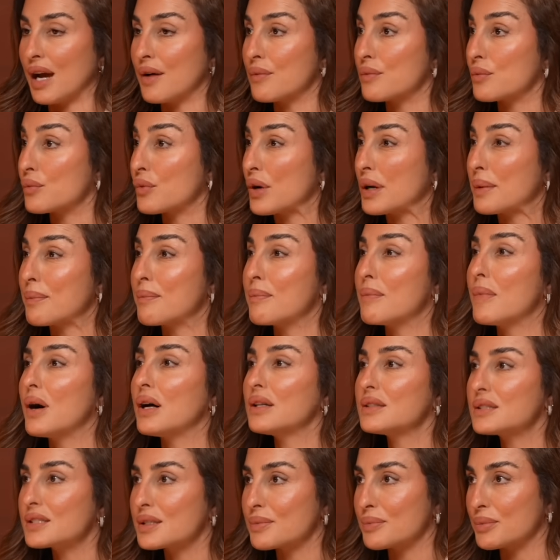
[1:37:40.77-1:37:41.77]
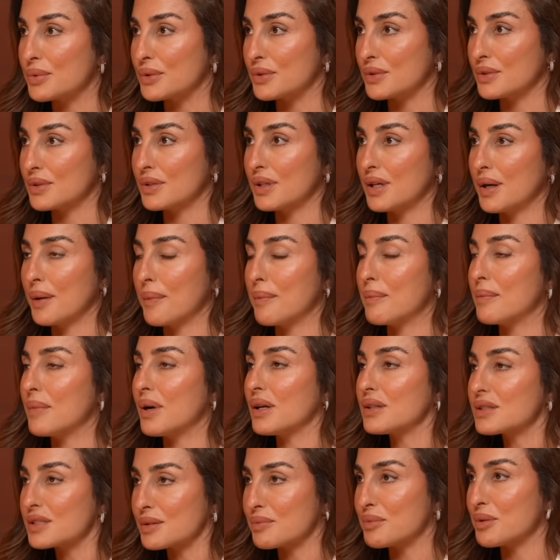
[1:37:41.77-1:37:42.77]
I've read multiple
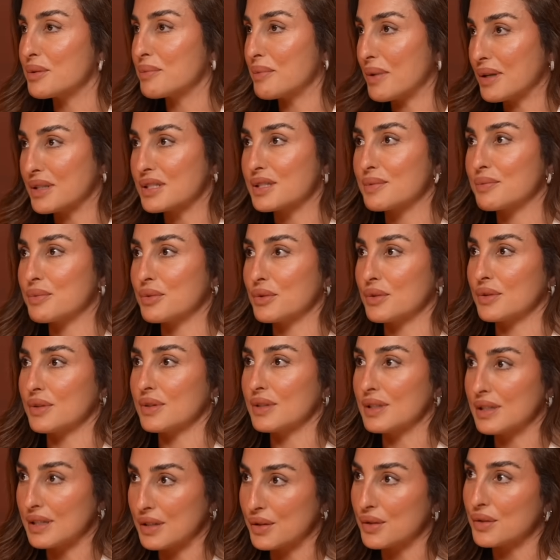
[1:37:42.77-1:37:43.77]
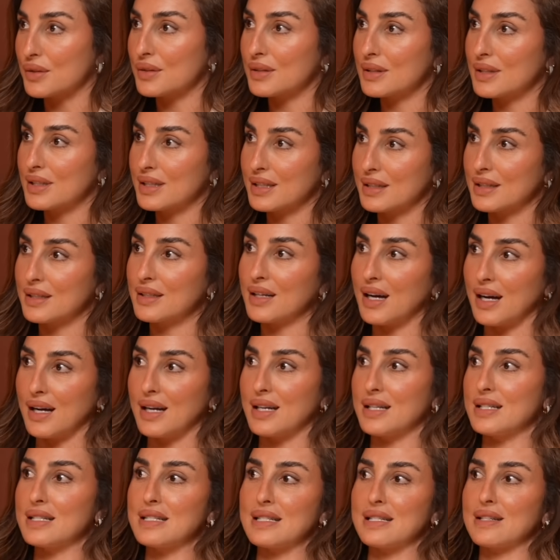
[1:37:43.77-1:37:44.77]
little
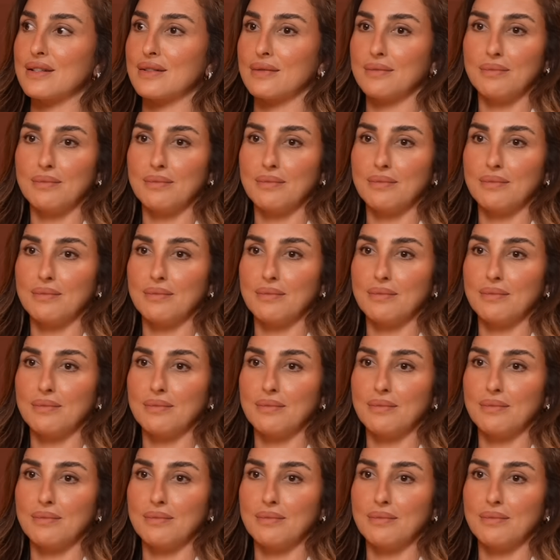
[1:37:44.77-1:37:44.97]
guys,